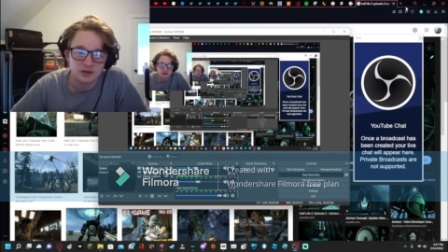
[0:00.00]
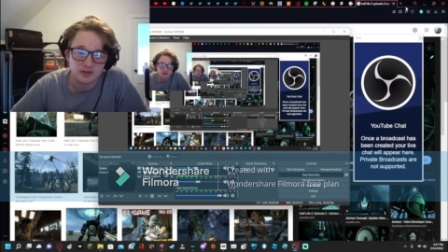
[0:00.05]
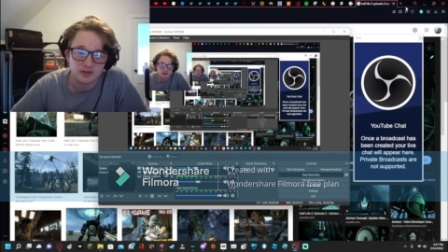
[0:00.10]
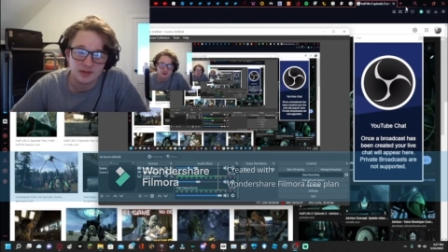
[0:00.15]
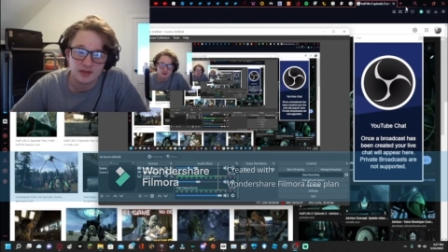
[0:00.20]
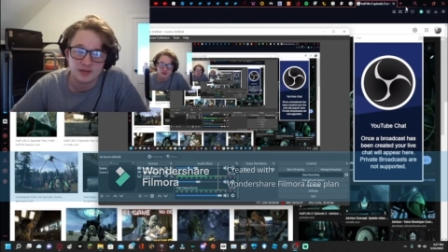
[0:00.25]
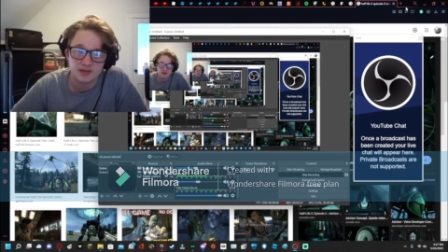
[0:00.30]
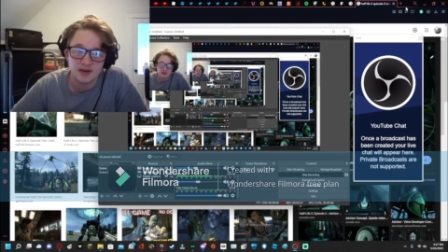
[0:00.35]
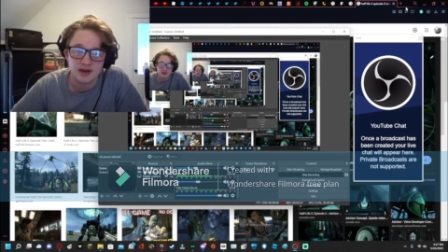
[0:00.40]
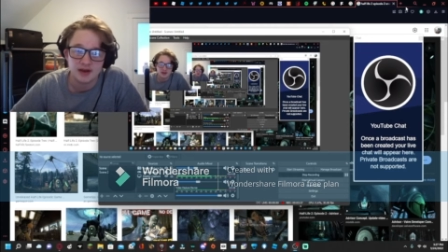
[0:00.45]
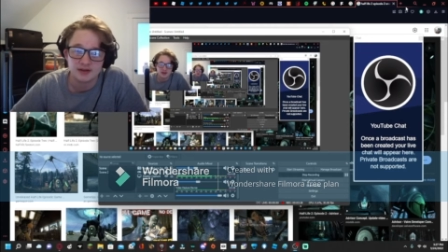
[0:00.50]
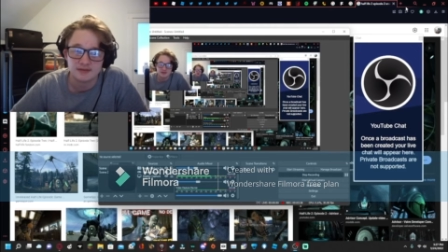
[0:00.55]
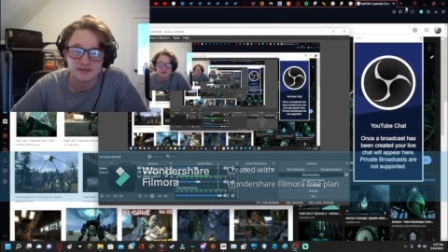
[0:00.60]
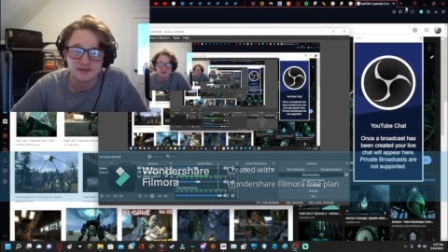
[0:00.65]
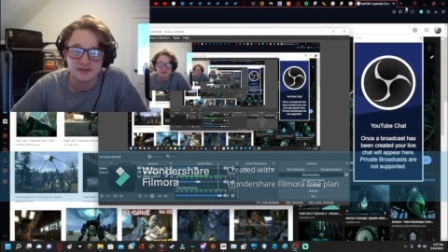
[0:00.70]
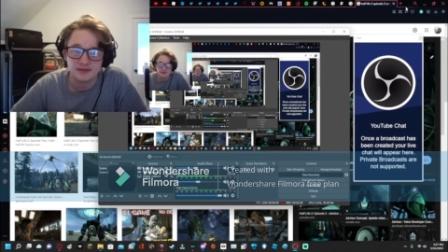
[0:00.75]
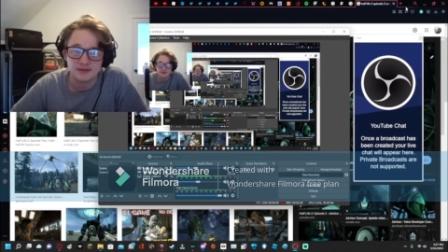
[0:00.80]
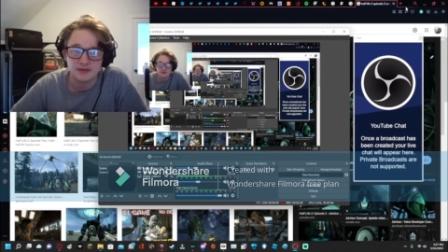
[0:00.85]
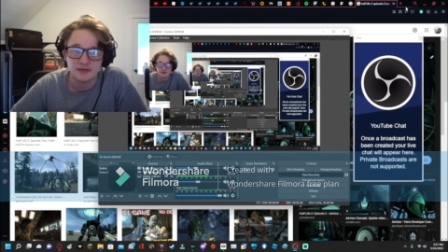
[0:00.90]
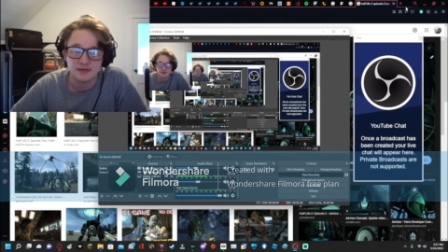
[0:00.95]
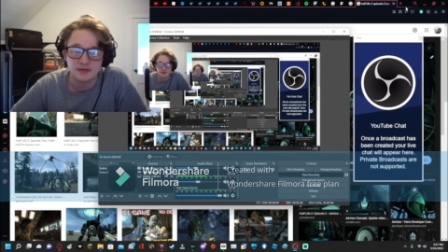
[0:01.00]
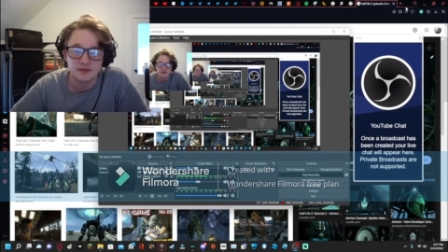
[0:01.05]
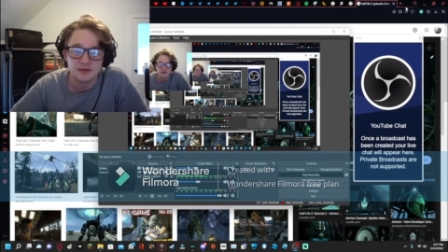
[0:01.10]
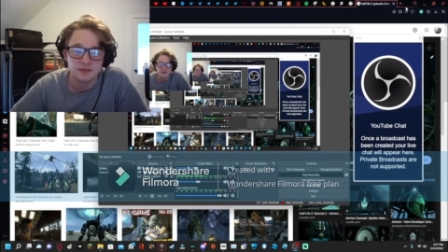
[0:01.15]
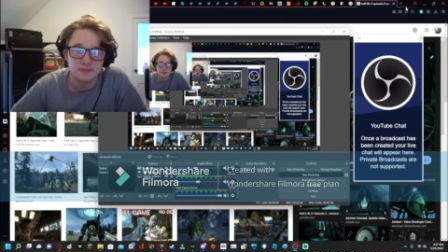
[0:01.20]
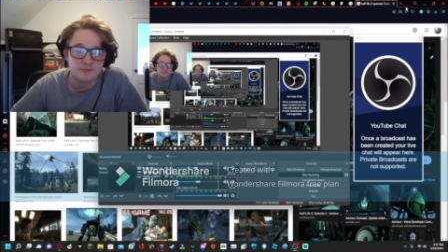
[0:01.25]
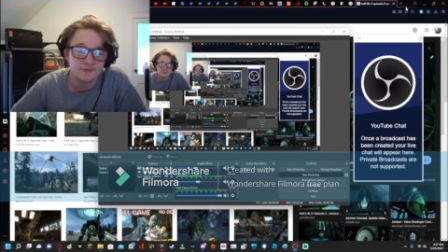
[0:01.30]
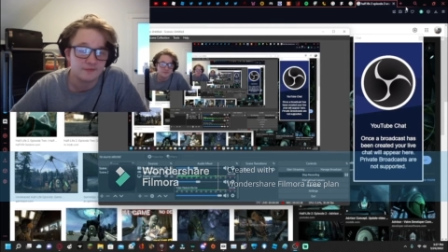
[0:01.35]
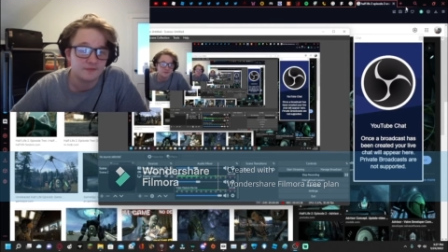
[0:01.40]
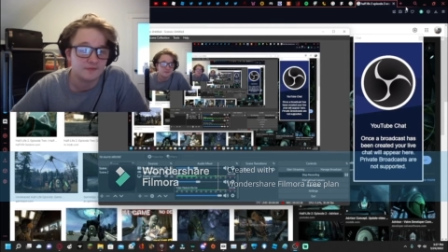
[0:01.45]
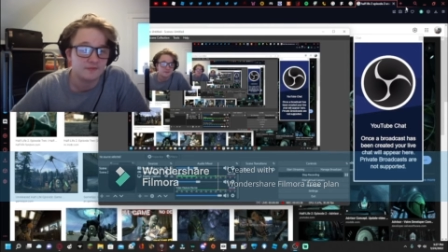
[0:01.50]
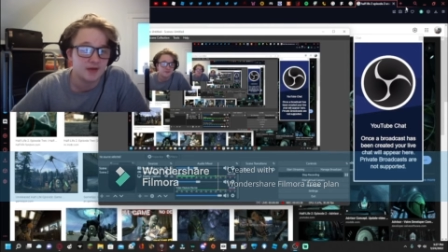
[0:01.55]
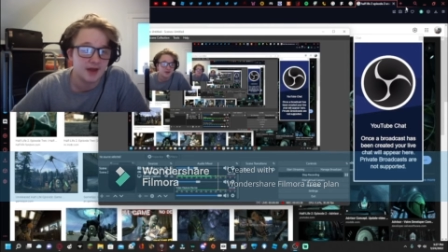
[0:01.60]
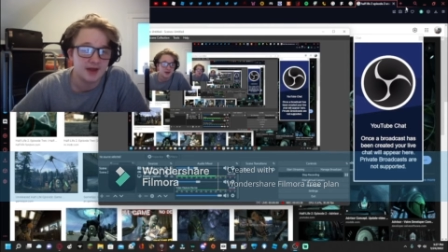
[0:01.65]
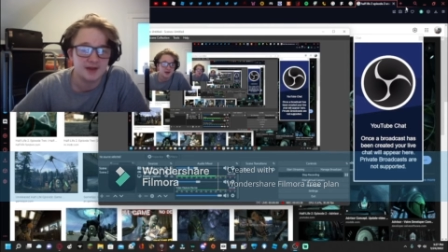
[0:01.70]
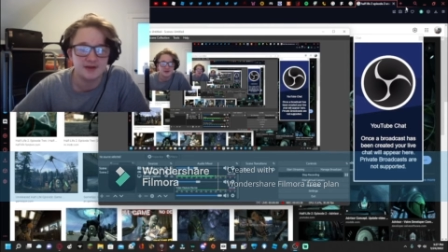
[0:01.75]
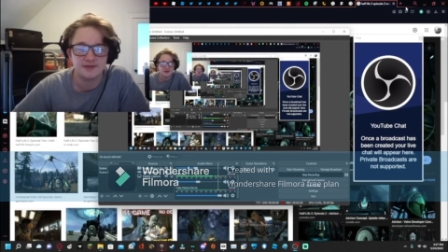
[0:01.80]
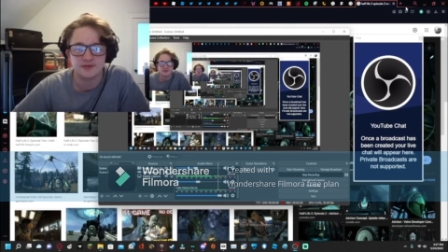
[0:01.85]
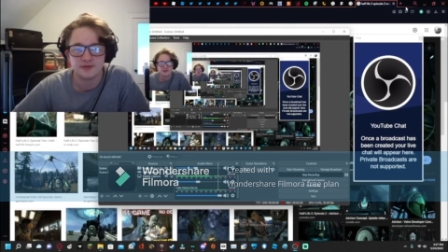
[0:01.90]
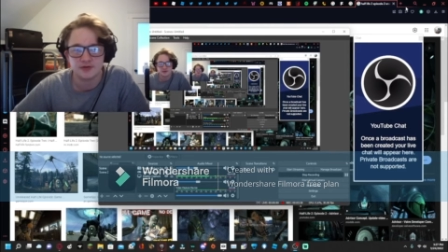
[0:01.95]
Then that's the
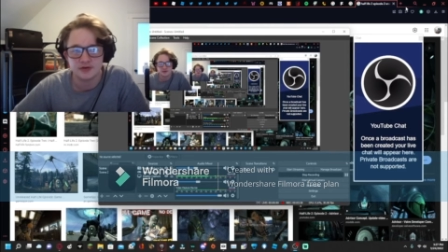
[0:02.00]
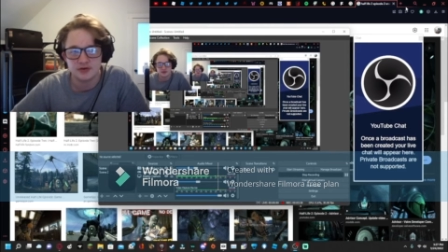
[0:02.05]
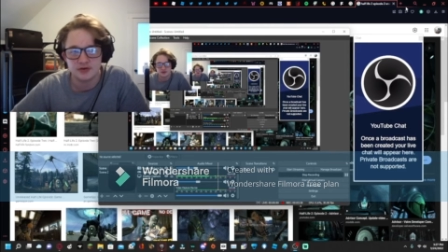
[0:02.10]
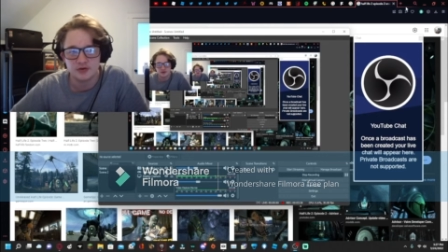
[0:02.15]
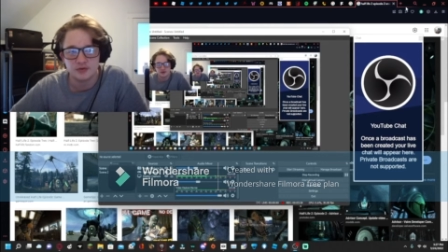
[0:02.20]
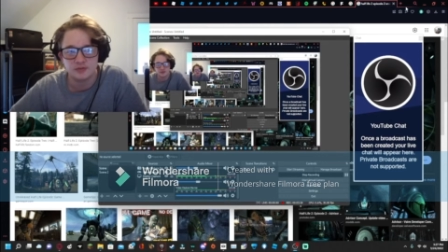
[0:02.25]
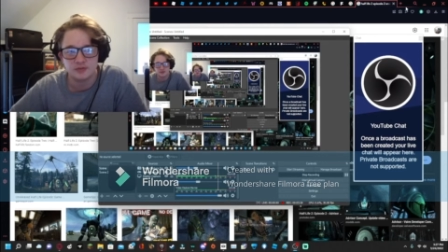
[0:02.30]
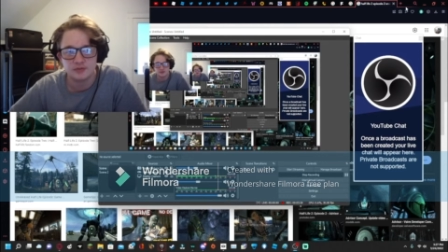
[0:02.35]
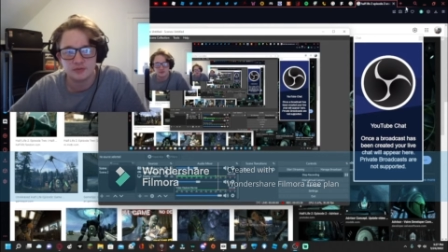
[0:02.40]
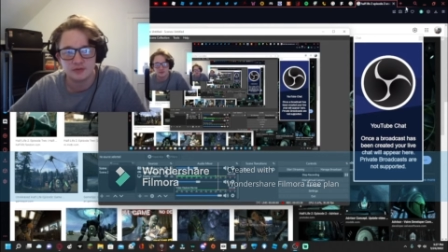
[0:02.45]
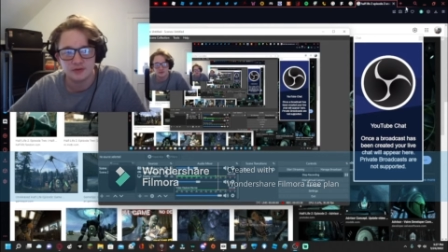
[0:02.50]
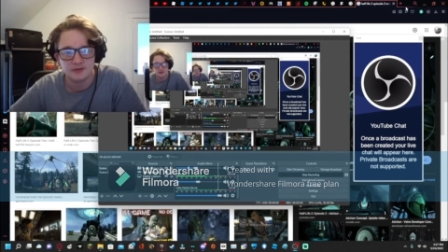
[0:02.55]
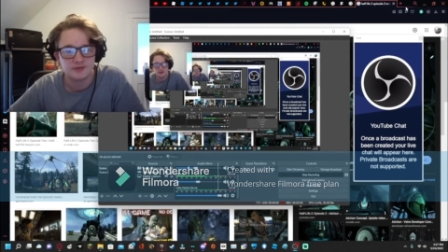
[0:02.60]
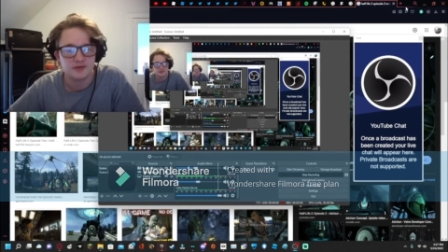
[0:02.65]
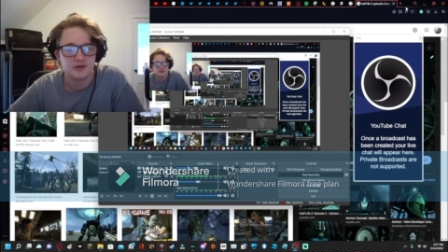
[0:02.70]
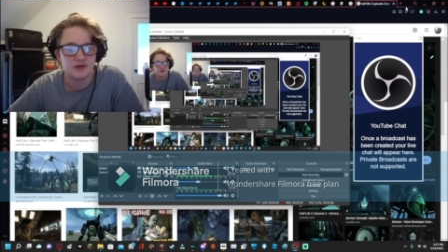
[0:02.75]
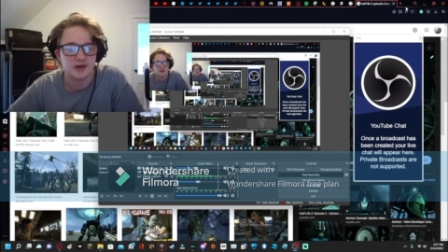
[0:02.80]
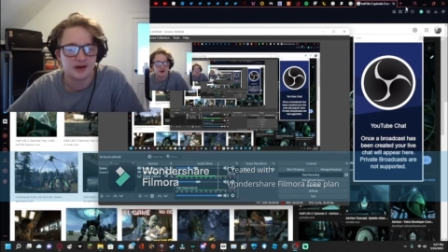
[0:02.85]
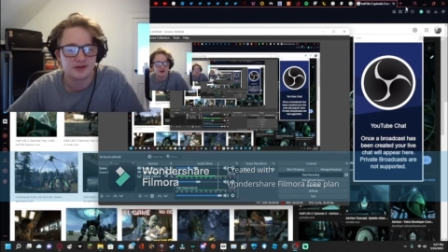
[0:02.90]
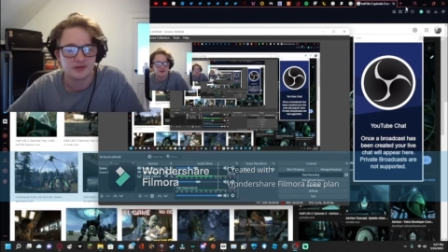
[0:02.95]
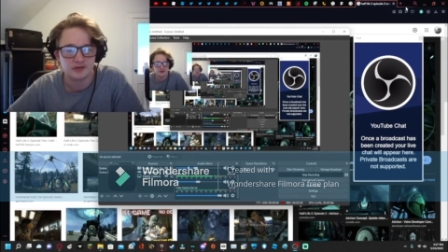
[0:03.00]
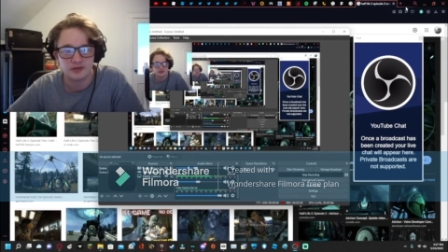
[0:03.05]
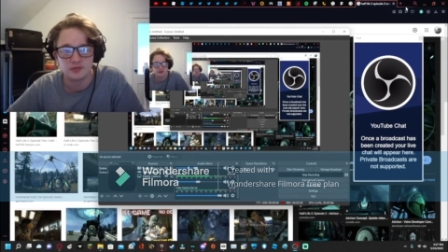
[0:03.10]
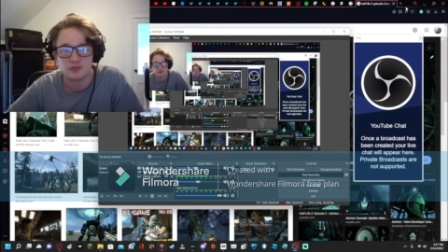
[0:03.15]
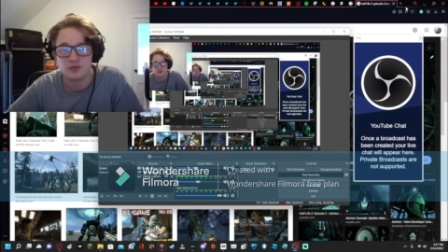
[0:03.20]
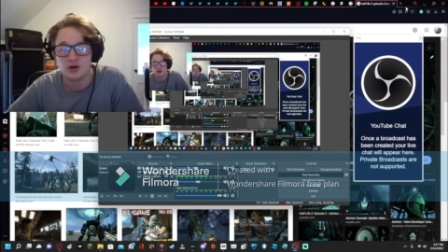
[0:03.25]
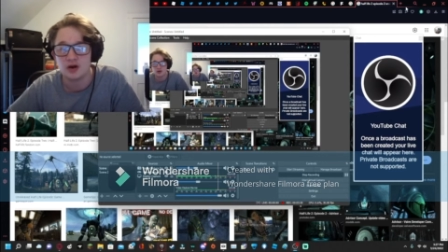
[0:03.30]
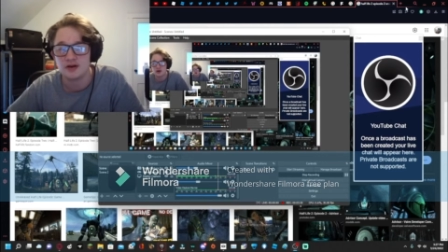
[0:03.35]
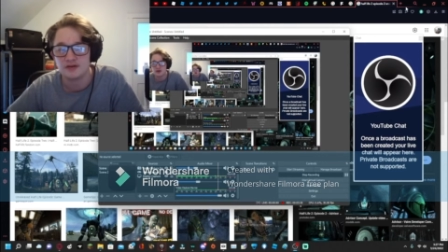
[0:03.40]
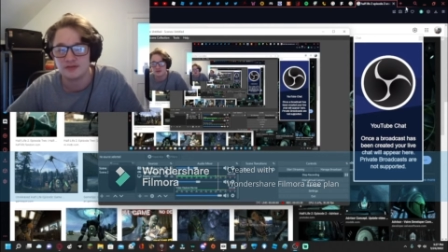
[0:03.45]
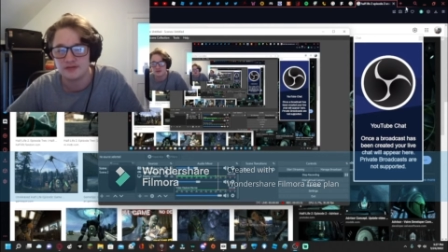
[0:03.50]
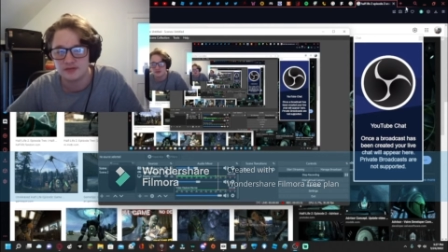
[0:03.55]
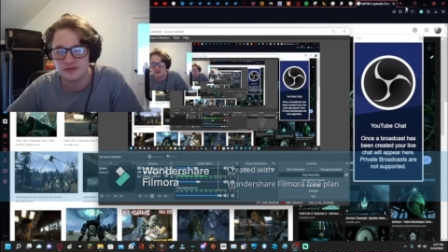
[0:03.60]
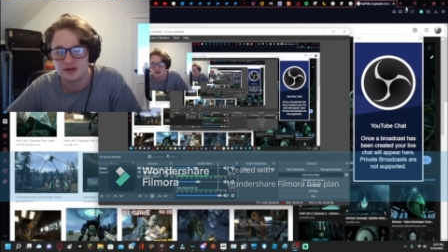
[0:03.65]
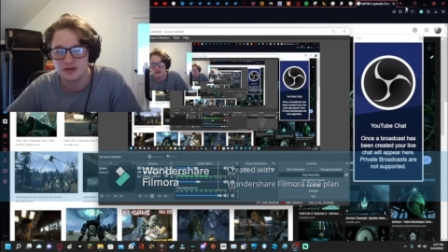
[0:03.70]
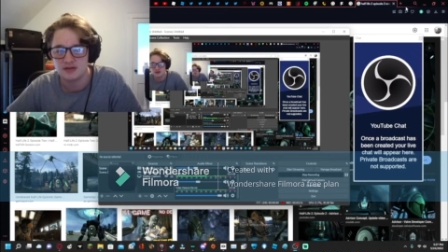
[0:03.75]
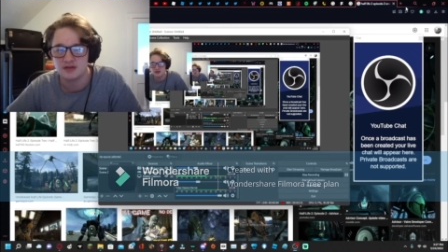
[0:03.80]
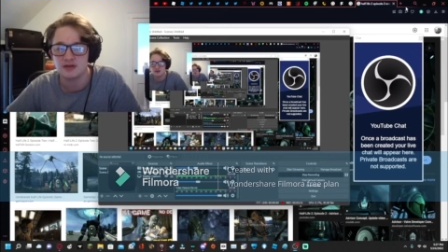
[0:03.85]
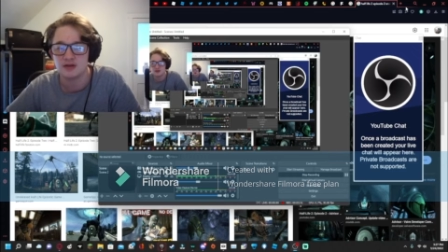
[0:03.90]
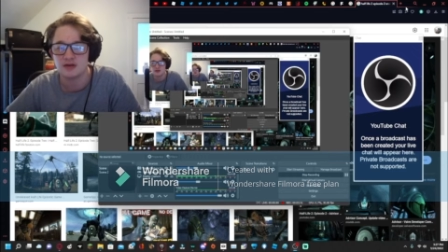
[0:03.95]
end for you if you actually want to
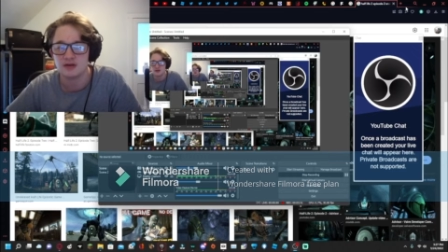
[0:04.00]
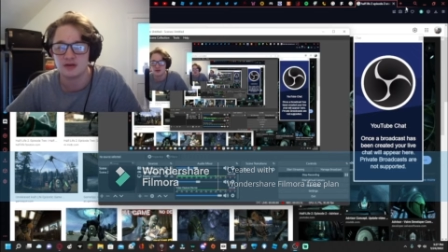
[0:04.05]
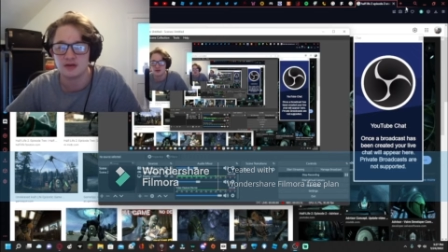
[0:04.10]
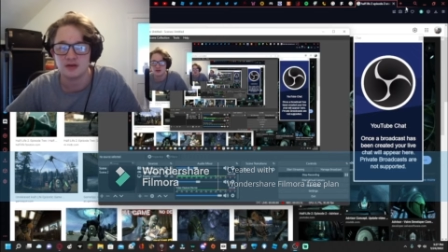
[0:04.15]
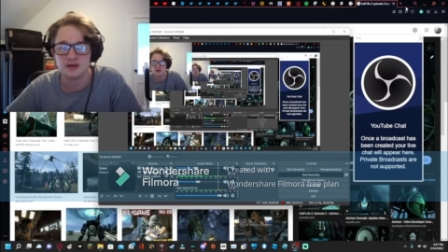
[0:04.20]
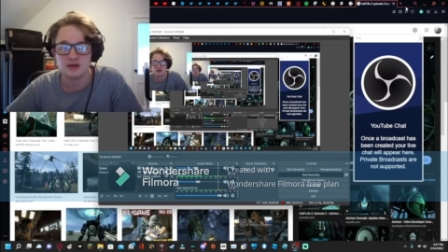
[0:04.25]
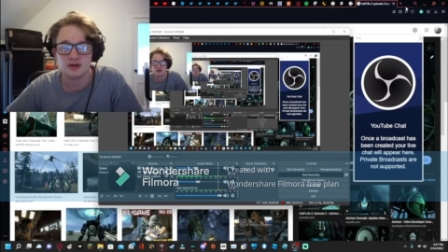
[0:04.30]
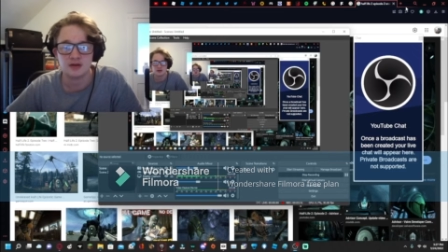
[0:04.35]
see the